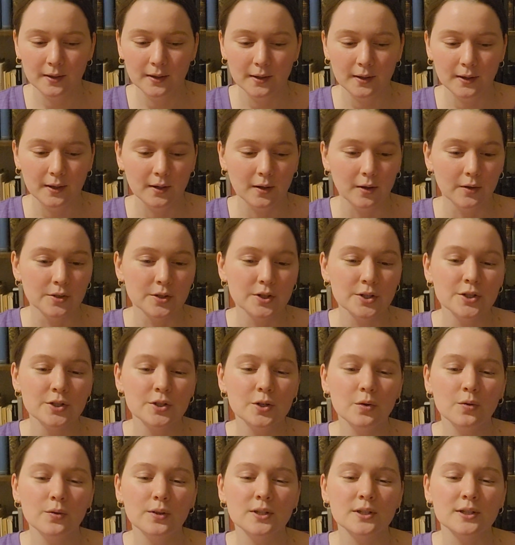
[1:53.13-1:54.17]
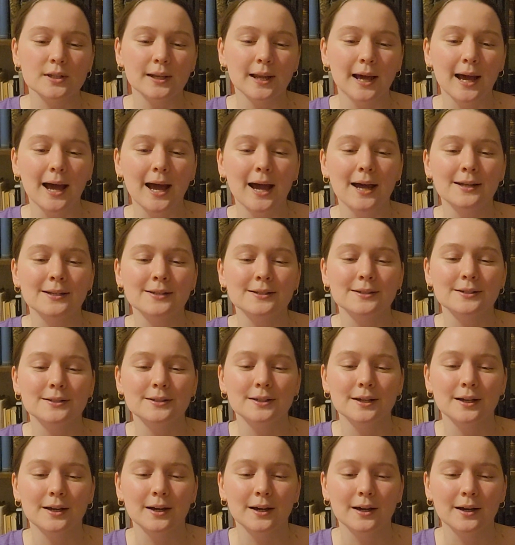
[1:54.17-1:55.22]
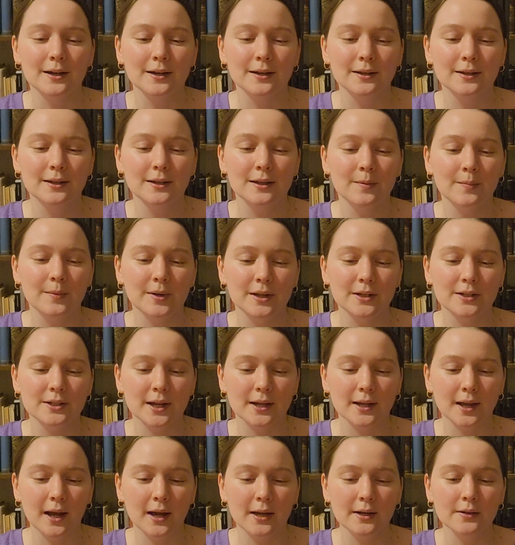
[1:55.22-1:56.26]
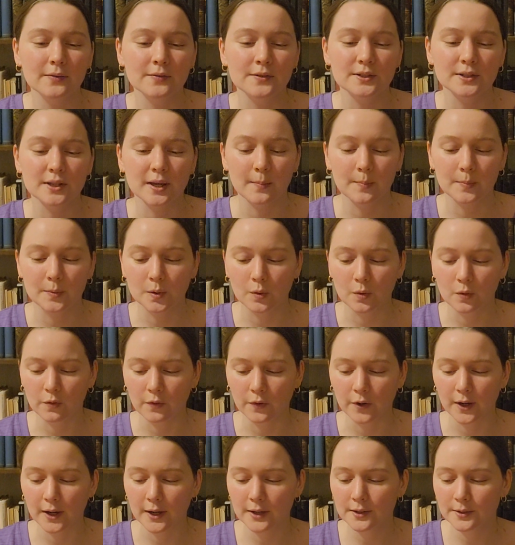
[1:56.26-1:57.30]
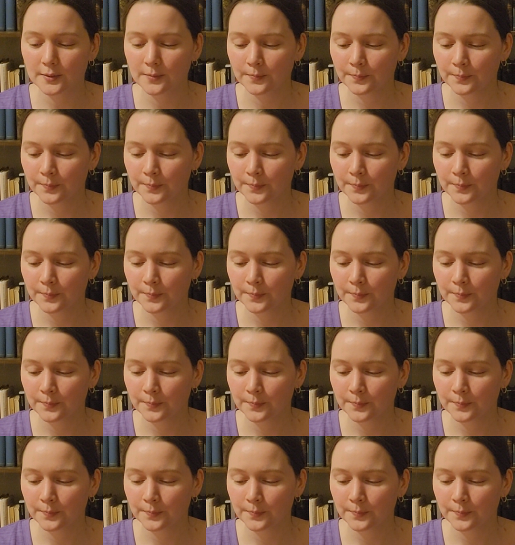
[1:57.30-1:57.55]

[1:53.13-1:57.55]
And I'll just show this last image. I kind of skipped over it,